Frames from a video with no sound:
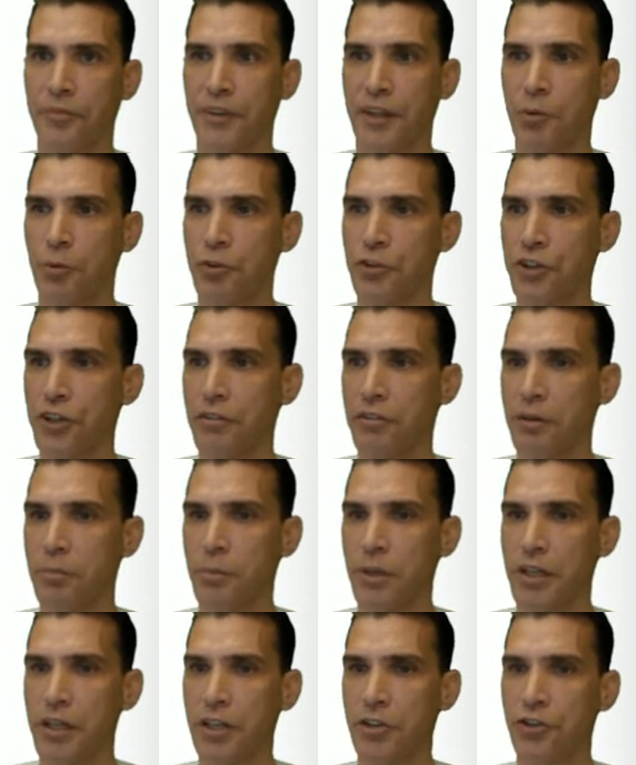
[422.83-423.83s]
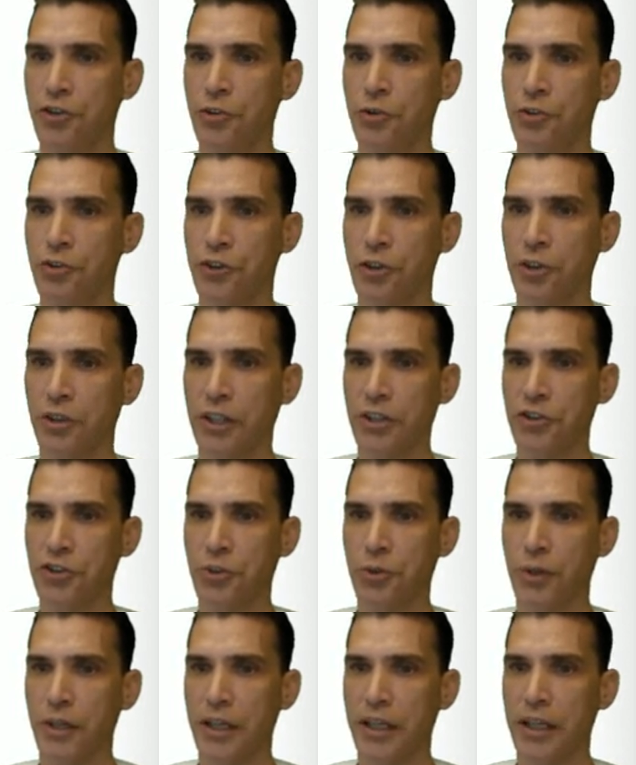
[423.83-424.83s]
That was giving me an issue, so let's
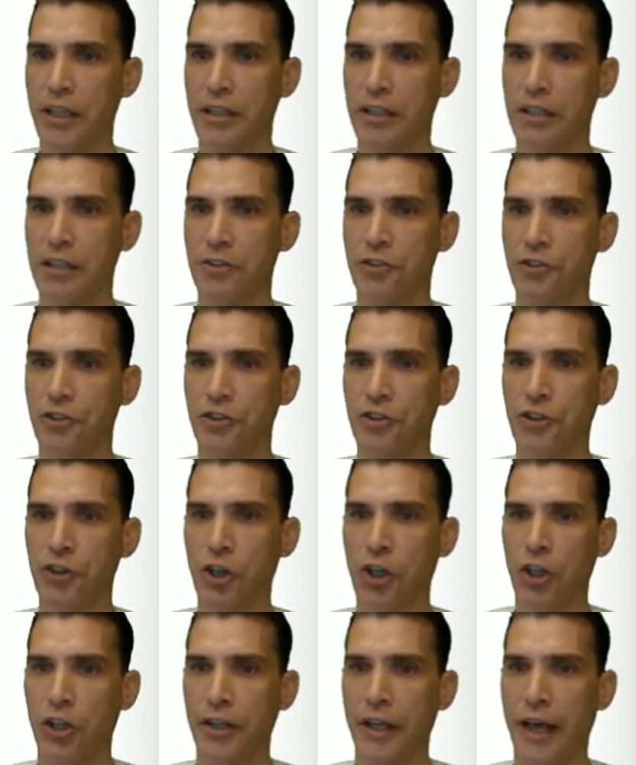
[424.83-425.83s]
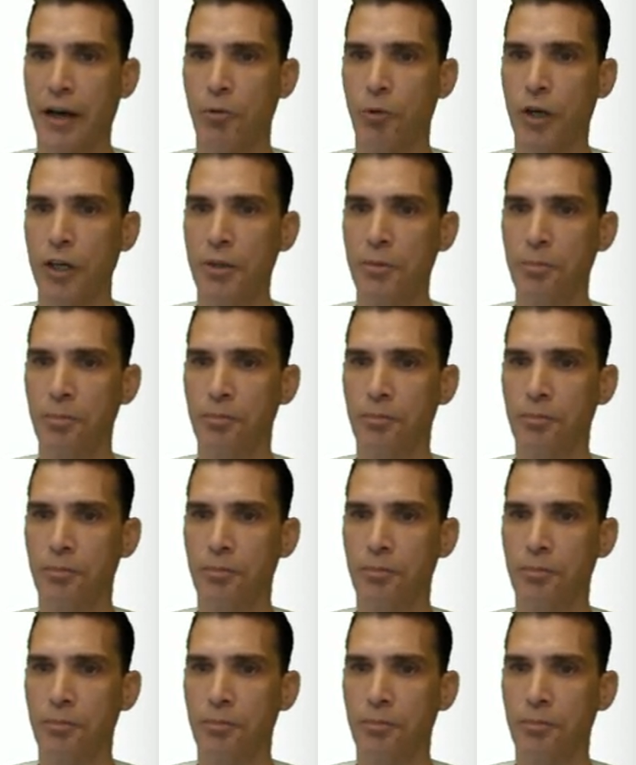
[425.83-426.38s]
go ahead and install that one.